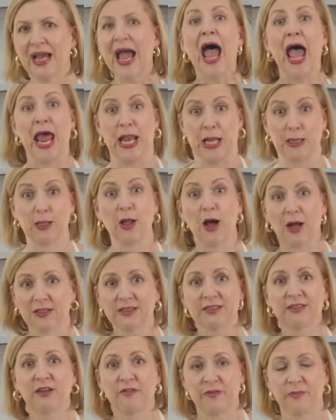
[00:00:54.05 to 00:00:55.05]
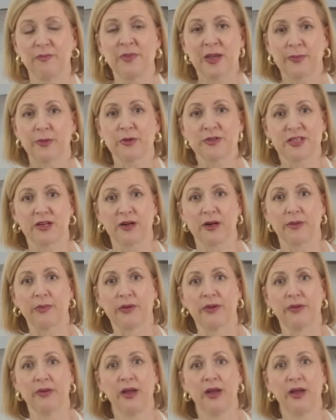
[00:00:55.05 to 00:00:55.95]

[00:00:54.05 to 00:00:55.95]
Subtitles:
and lots of maple syrup.